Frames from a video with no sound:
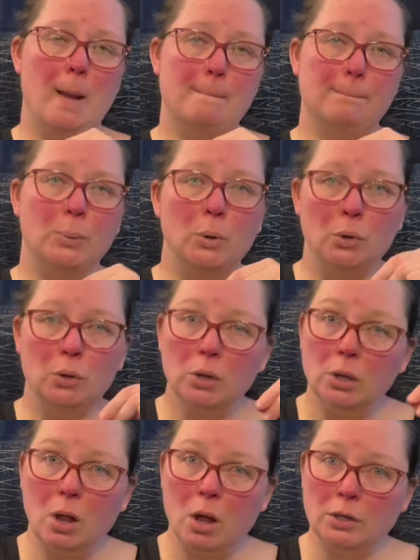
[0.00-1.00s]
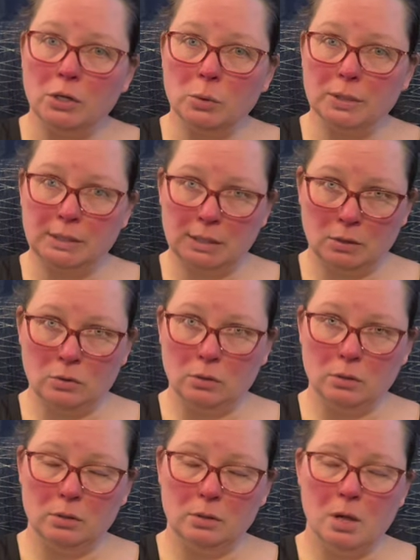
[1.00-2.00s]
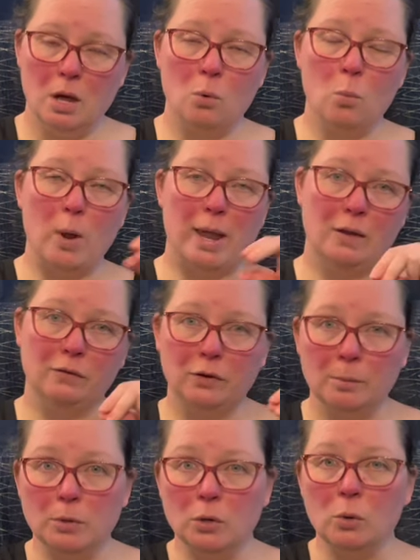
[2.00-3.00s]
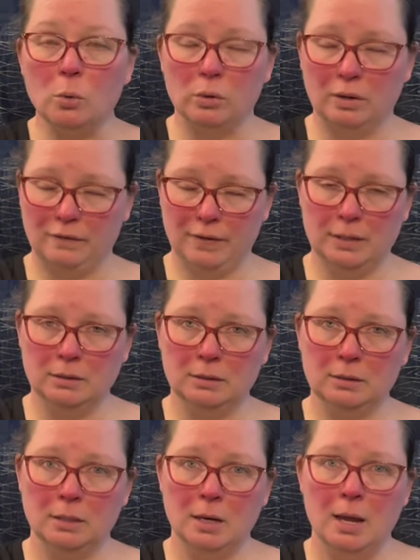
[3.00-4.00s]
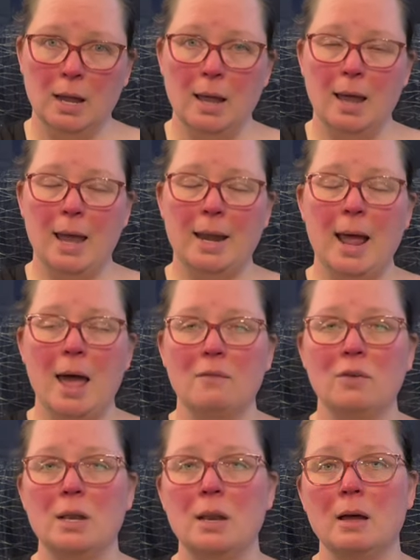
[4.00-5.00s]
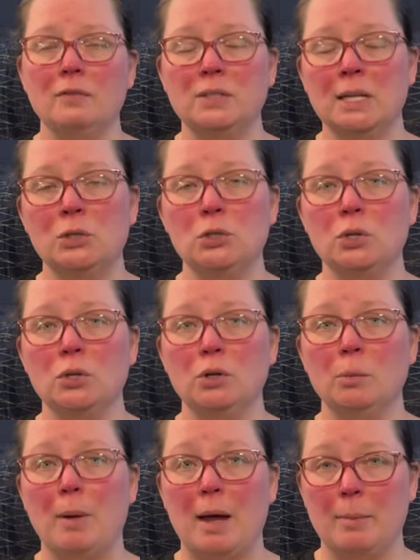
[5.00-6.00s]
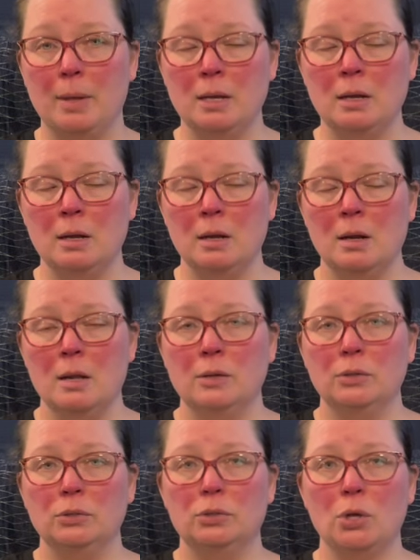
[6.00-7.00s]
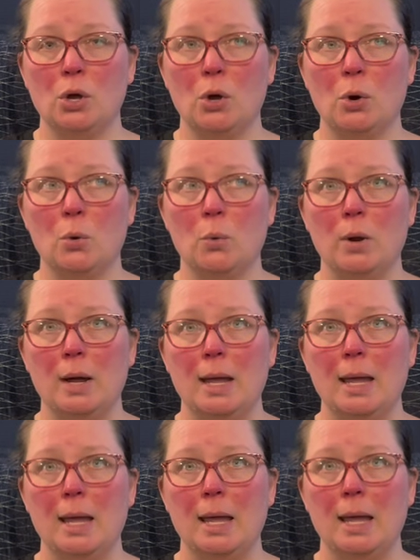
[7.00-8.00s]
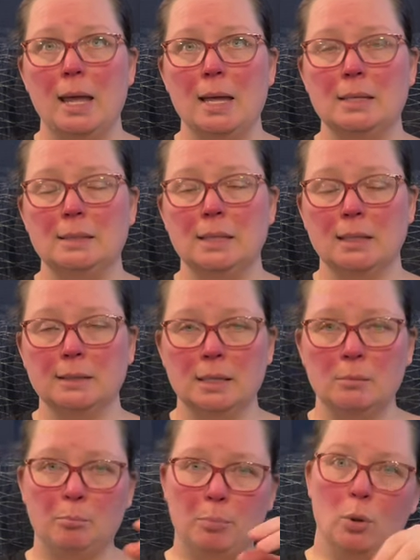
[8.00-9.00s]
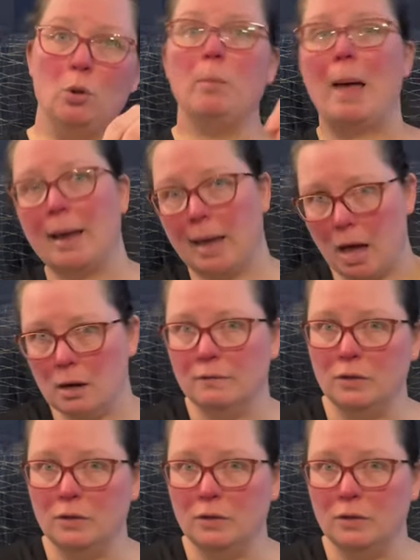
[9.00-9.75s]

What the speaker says: pull on your single away from your orifice and have enough tension on your bobbin so it doesn't pull back out of the